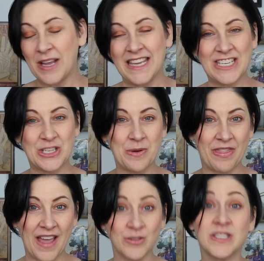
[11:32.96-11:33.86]
getting to a
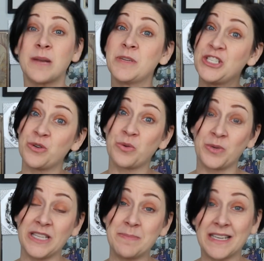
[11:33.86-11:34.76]
thousand, I'm gonna do a
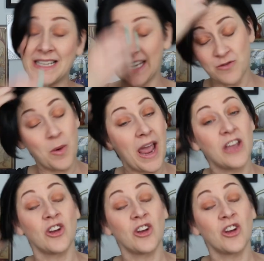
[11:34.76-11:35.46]
really big giveaway.